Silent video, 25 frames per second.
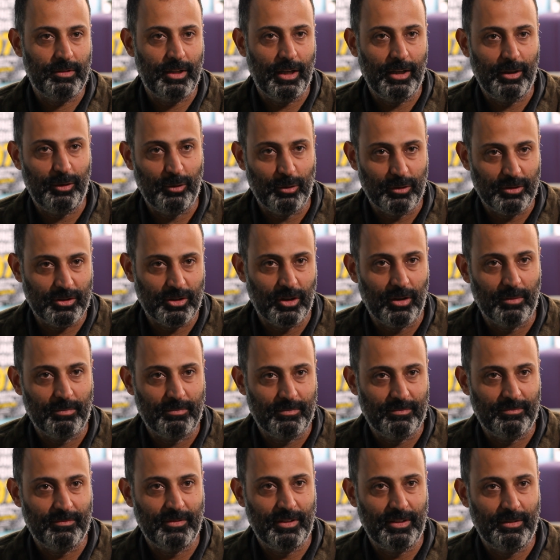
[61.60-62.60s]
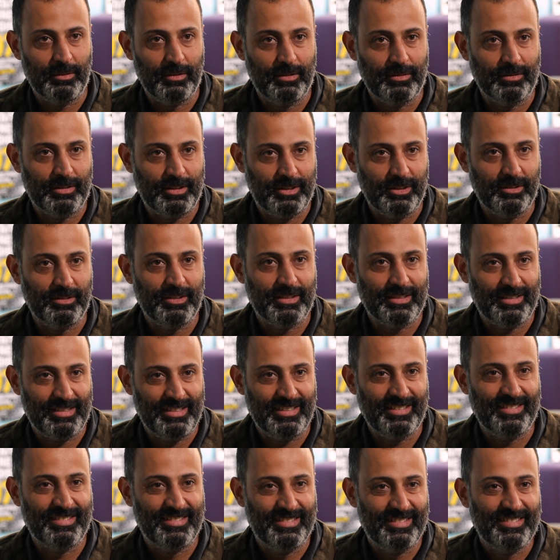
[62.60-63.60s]
take your job very seriously.
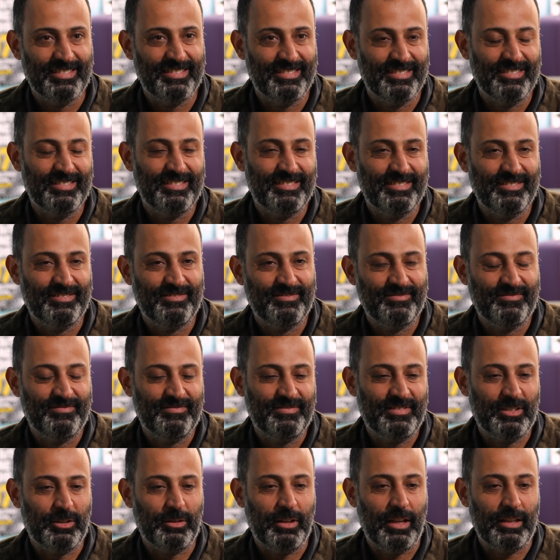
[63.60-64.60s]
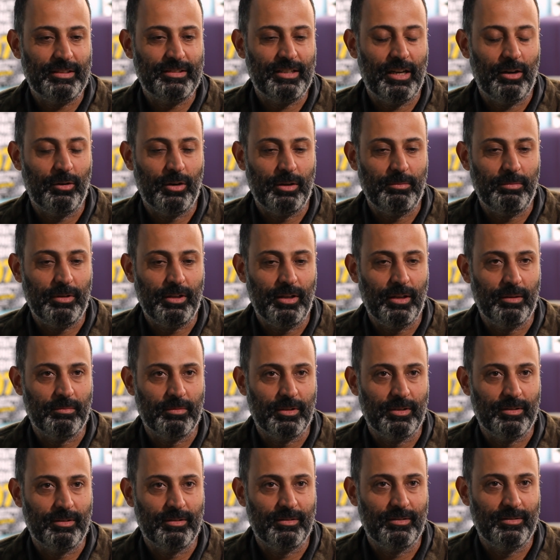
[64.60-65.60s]
So that's how I became
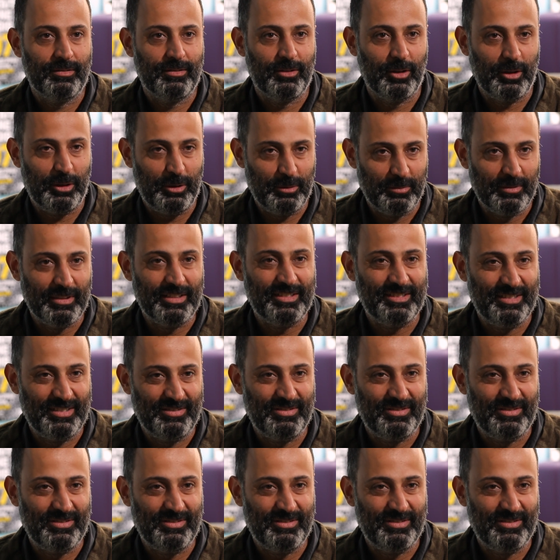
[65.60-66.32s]
a documentary